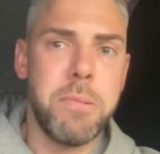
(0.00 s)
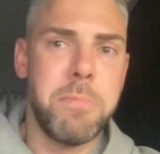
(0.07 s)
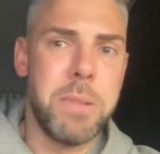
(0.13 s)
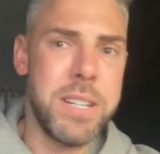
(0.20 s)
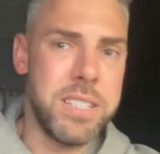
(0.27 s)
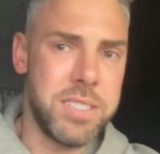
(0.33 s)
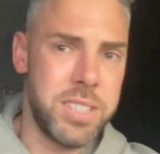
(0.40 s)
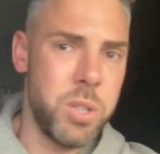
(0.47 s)
but
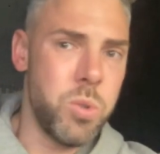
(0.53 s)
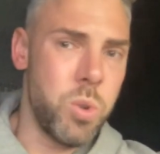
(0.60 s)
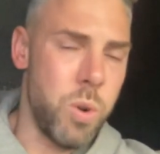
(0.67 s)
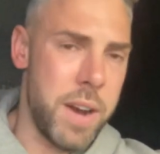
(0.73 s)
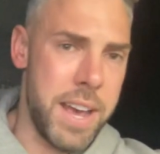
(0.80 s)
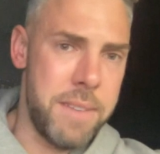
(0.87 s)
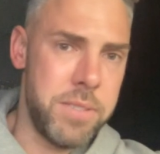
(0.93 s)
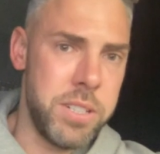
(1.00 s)
it's still
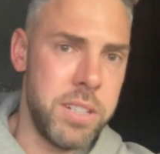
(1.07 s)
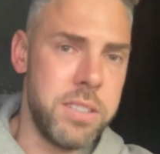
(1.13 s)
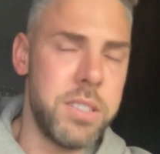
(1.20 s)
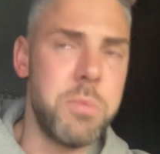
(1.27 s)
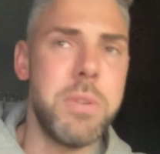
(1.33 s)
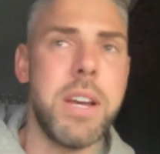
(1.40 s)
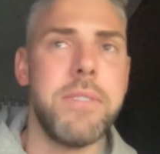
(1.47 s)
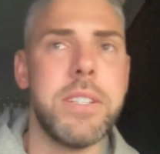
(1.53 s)
quite evident that
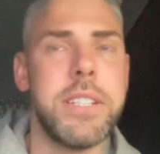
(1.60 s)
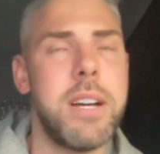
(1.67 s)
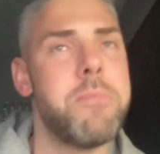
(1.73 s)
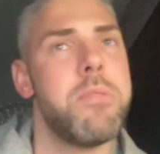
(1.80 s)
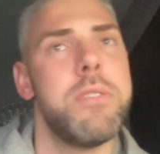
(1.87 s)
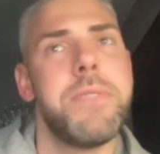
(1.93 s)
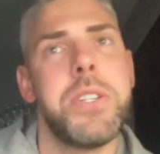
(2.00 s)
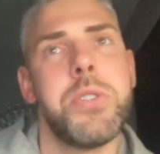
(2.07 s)
we have a
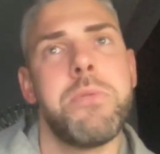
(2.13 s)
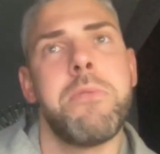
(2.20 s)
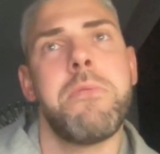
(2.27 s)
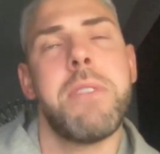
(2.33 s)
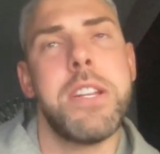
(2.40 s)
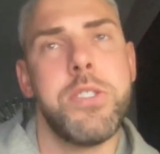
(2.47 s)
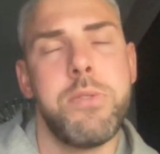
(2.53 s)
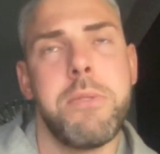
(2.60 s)
number of
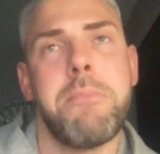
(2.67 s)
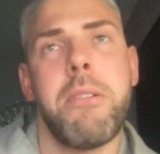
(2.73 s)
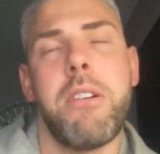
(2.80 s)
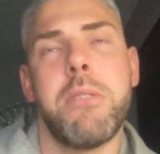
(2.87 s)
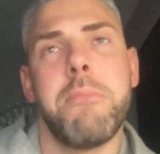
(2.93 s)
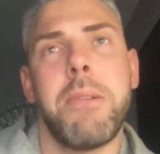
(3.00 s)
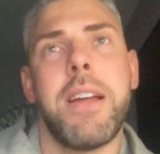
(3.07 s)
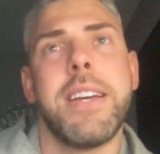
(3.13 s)

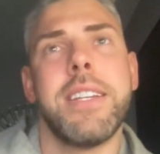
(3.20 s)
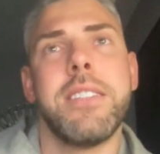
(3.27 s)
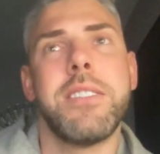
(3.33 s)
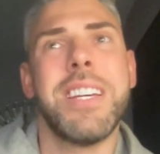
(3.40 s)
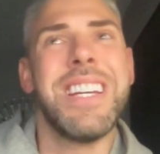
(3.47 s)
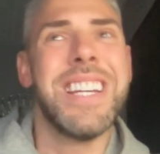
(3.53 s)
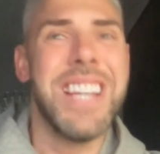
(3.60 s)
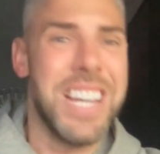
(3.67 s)
injury-prone players,
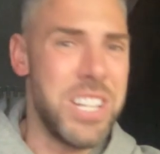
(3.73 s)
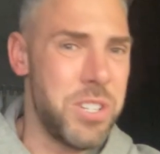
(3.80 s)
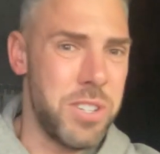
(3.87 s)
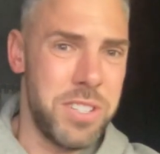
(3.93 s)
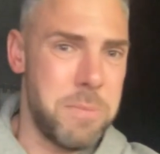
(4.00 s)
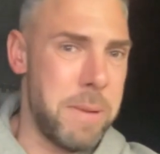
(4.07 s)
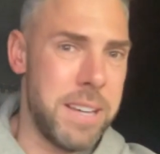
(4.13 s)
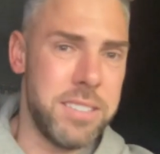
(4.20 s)
and it's
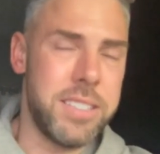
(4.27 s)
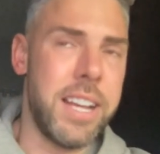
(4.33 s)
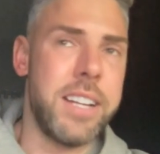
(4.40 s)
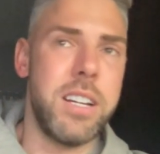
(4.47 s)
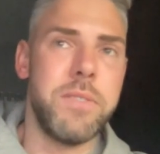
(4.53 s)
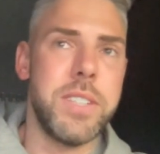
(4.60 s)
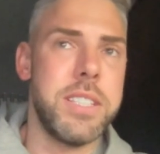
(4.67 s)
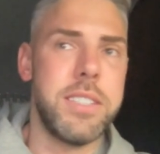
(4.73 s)
just about staying
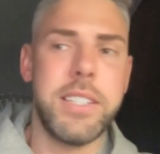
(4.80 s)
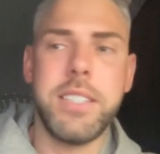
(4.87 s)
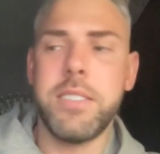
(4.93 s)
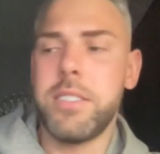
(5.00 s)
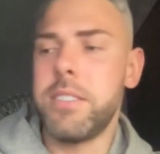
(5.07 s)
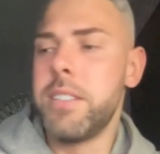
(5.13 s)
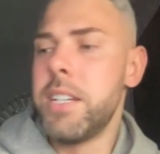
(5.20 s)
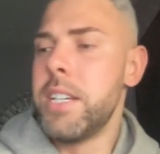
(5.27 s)
up this season.